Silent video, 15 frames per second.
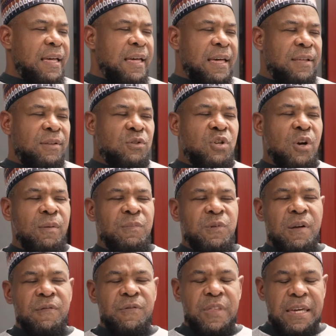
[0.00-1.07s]
in terms
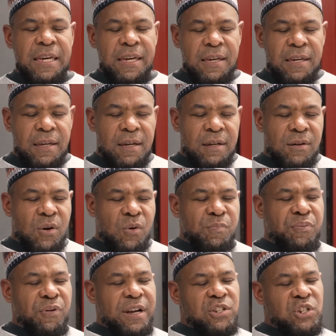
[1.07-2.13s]
of the
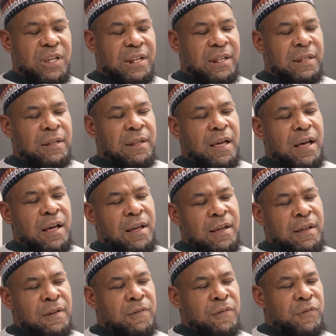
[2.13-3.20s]
oppression
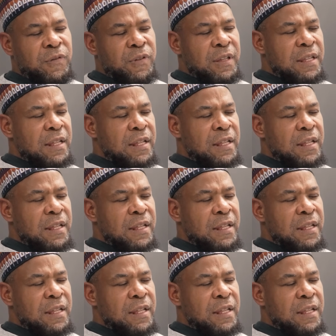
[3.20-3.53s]
of